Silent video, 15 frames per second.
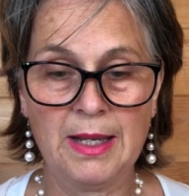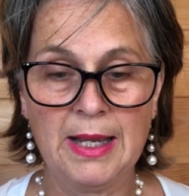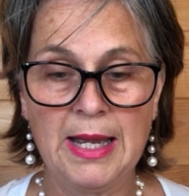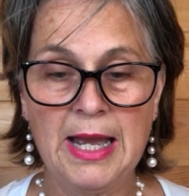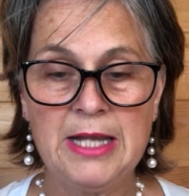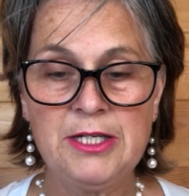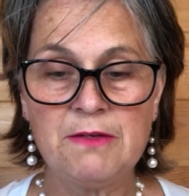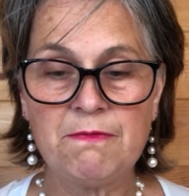
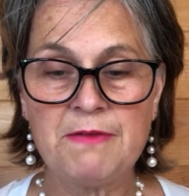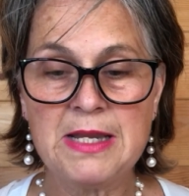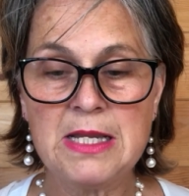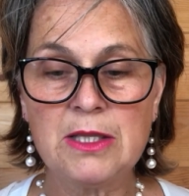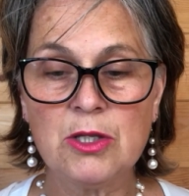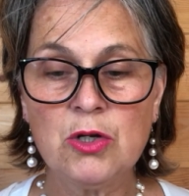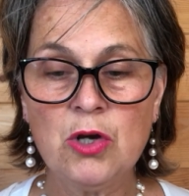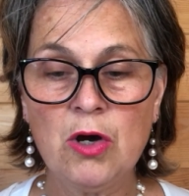and to feed
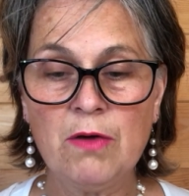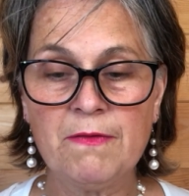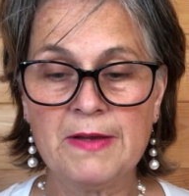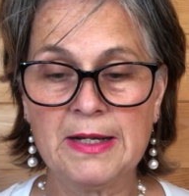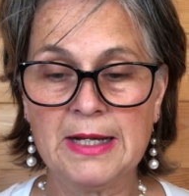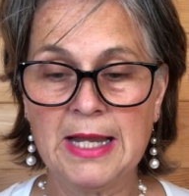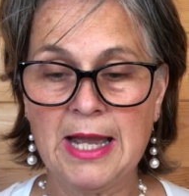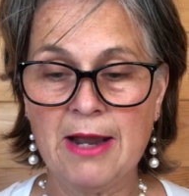the
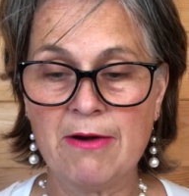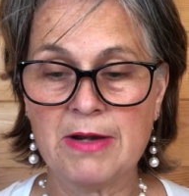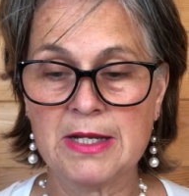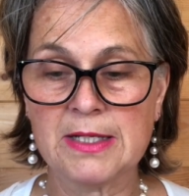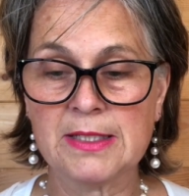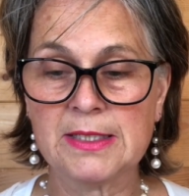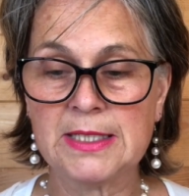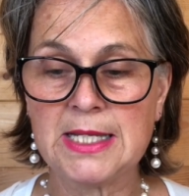coffin
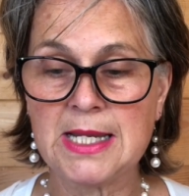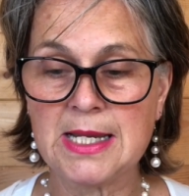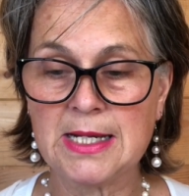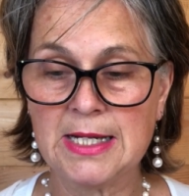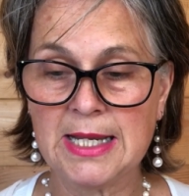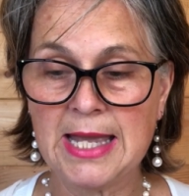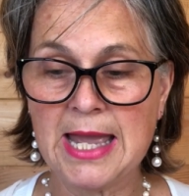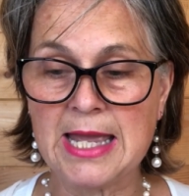carriers tea and
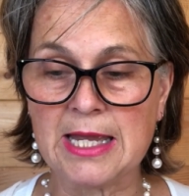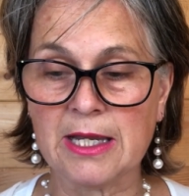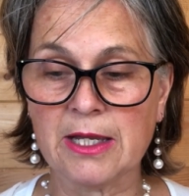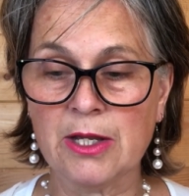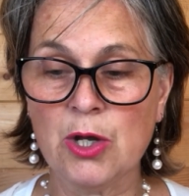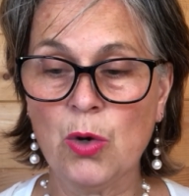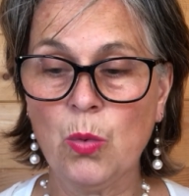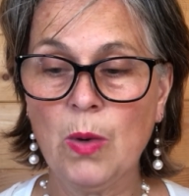cake
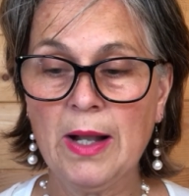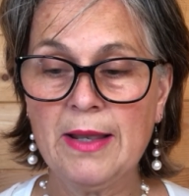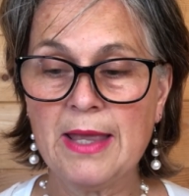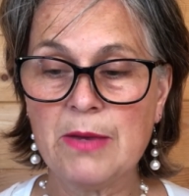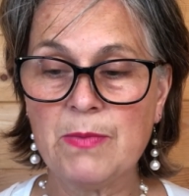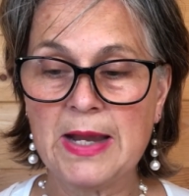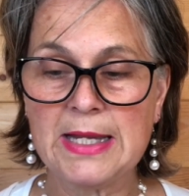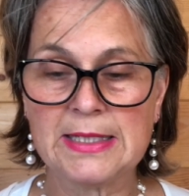while they
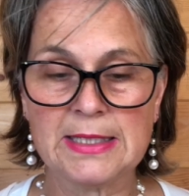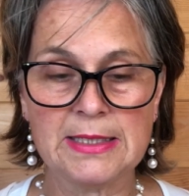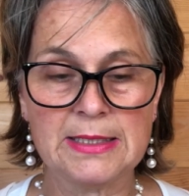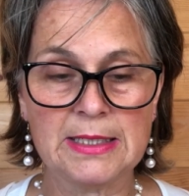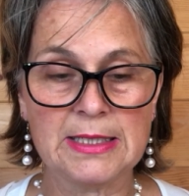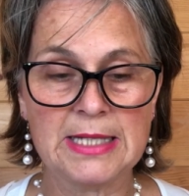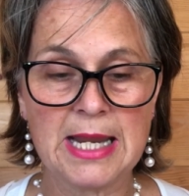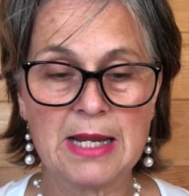waited to
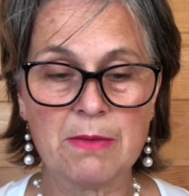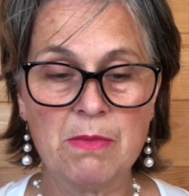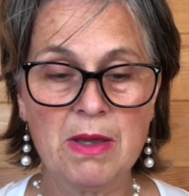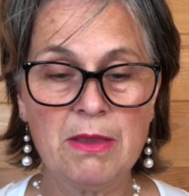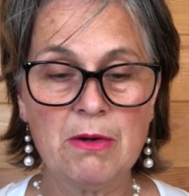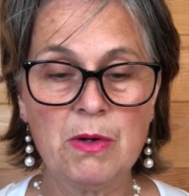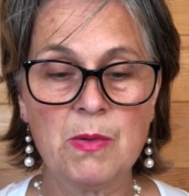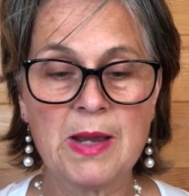take
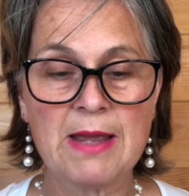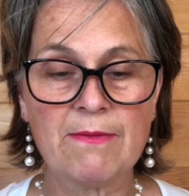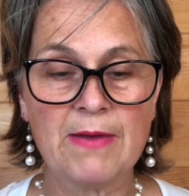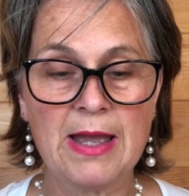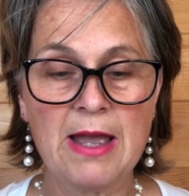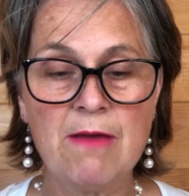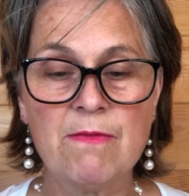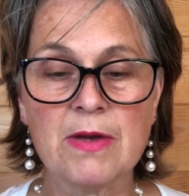Mother away
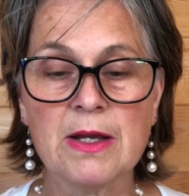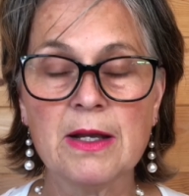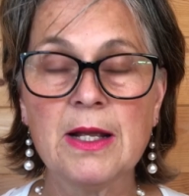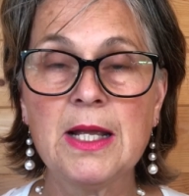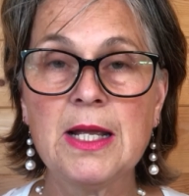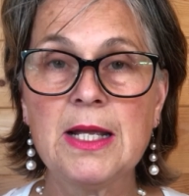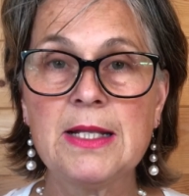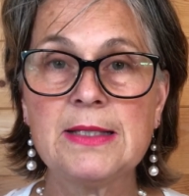forever
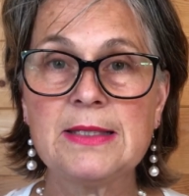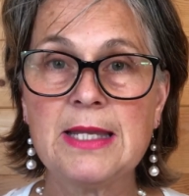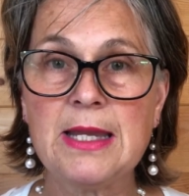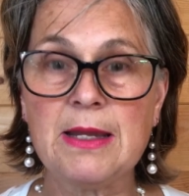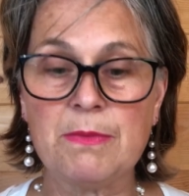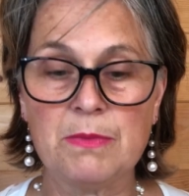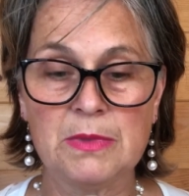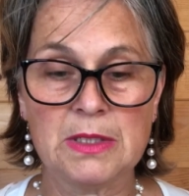
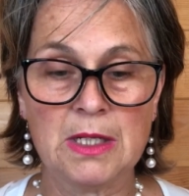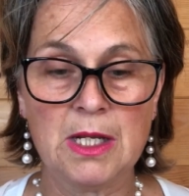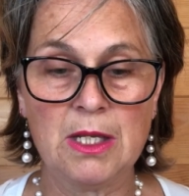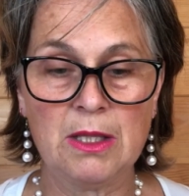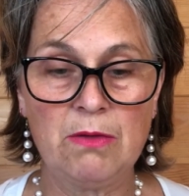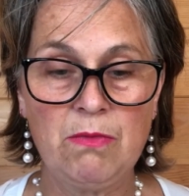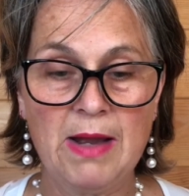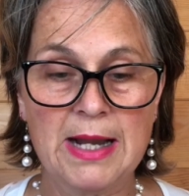seemed
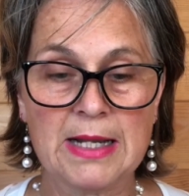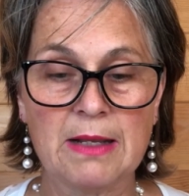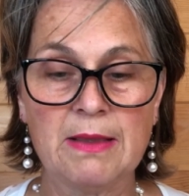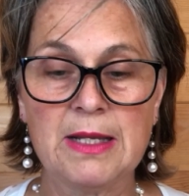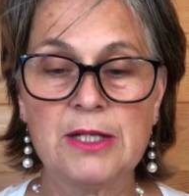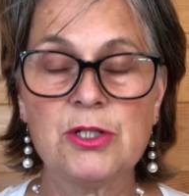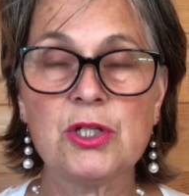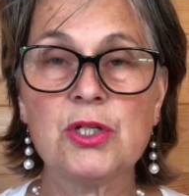the right
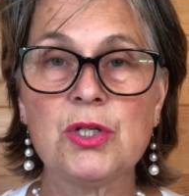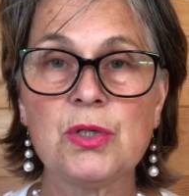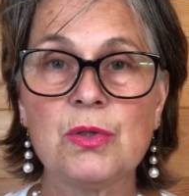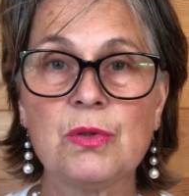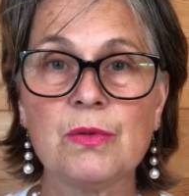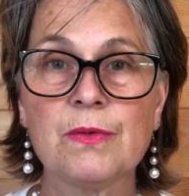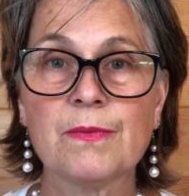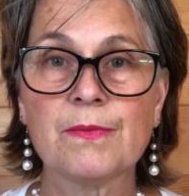thing to do.
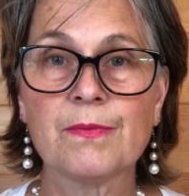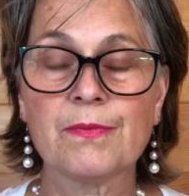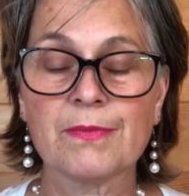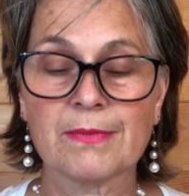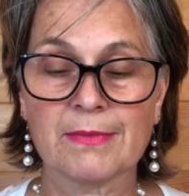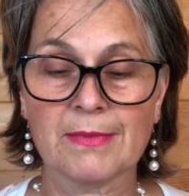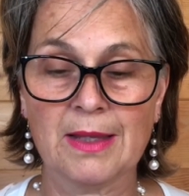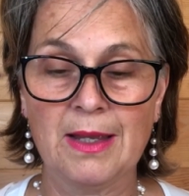
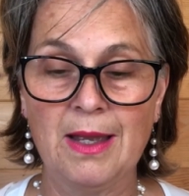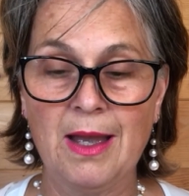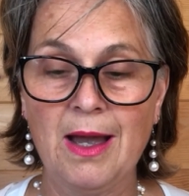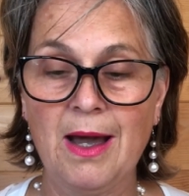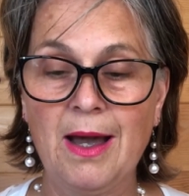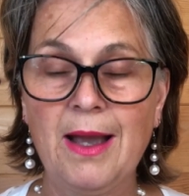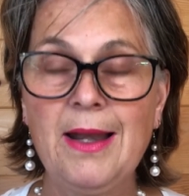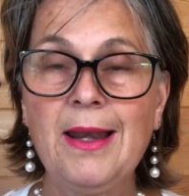
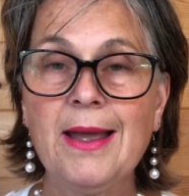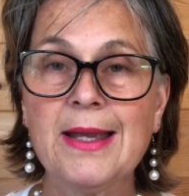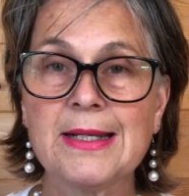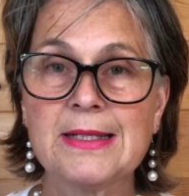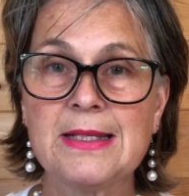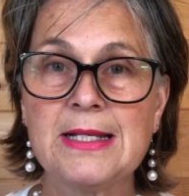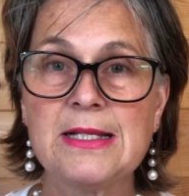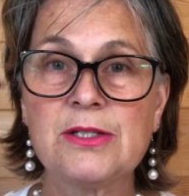I
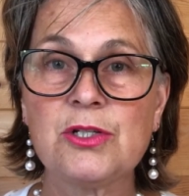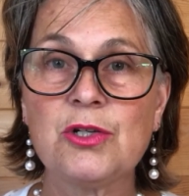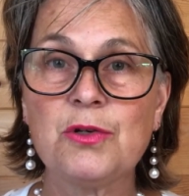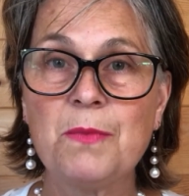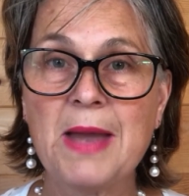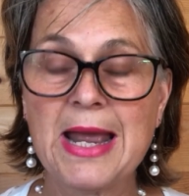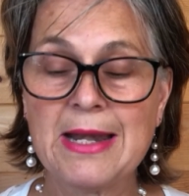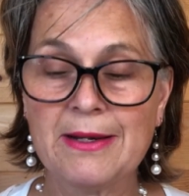liked these two
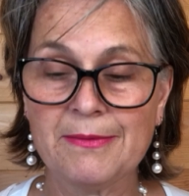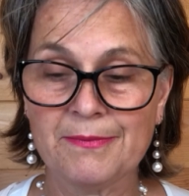men.